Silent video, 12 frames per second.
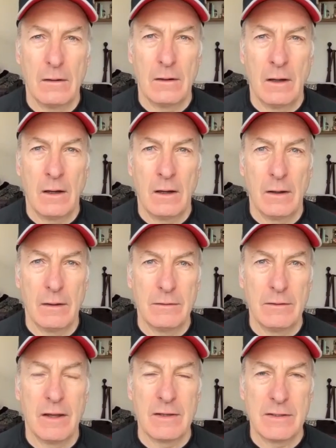
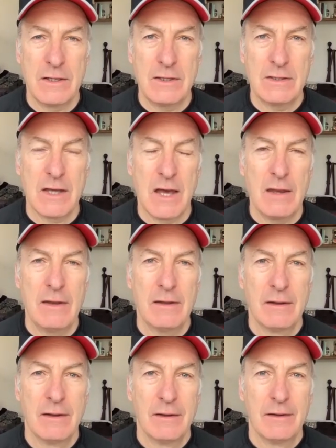as he said,
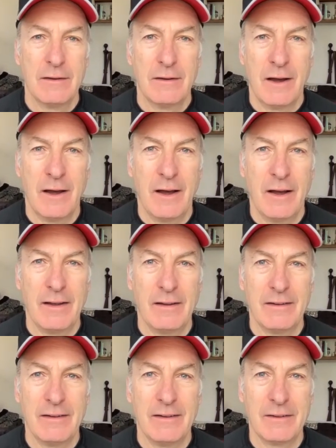uh,
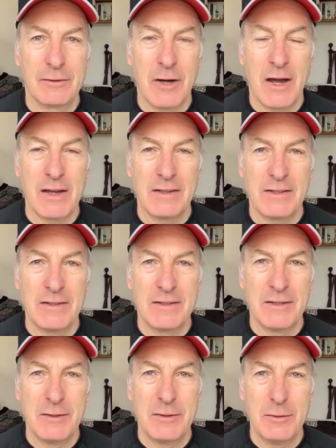trying to
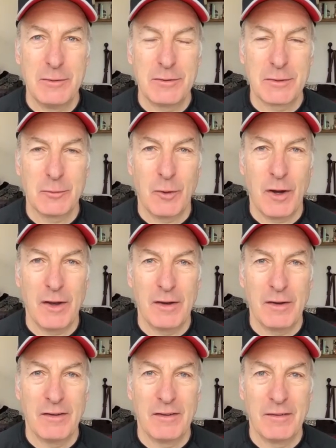deduce what
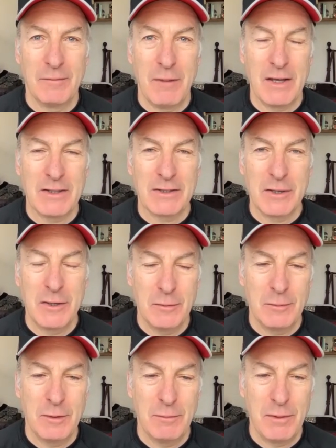makes a
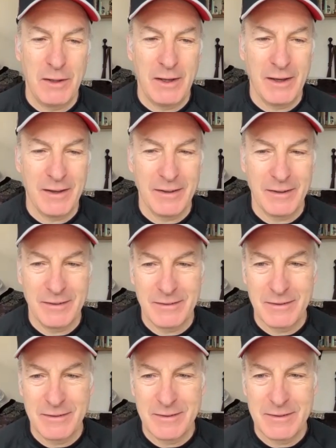human being
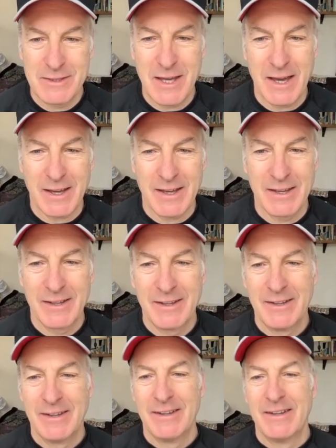tick.
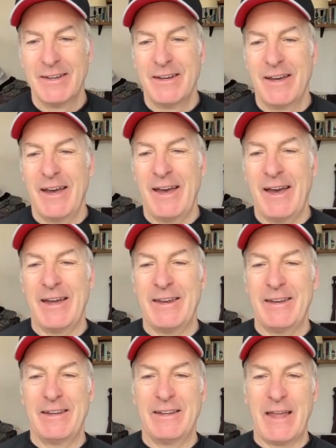
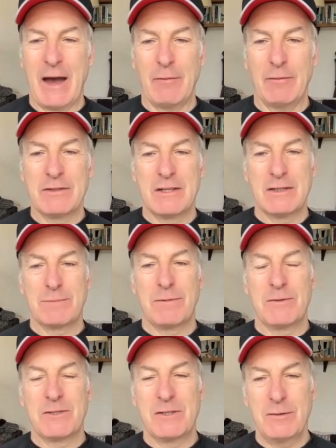And that was his
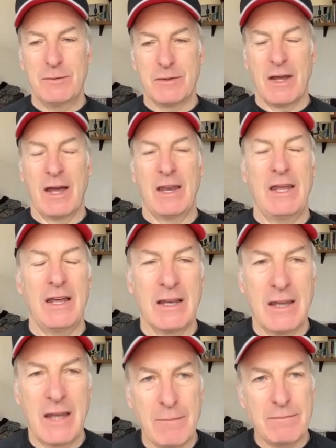pursuit. And it
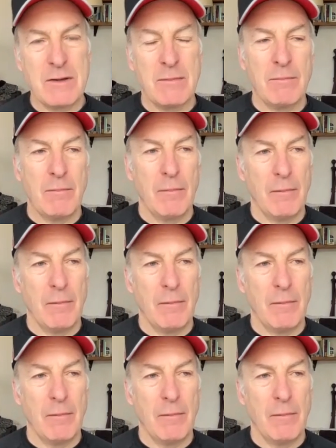kept him